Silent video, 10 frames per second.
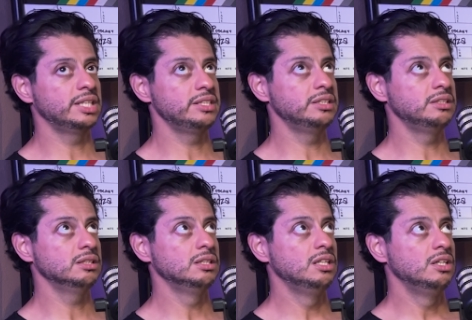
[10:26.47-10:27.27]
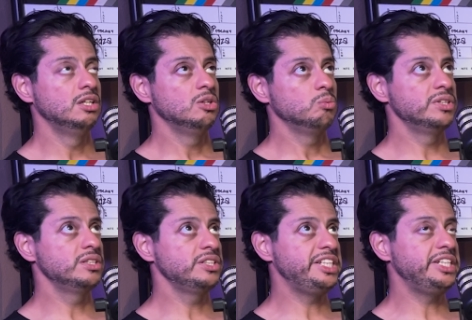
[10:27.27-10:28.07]
did
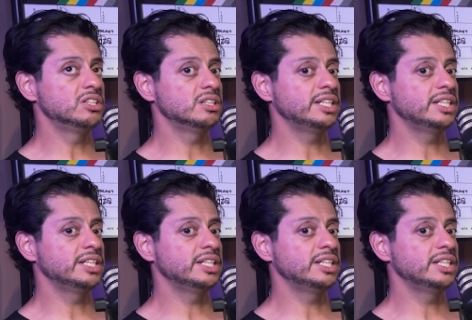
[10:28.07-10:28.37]
within a year.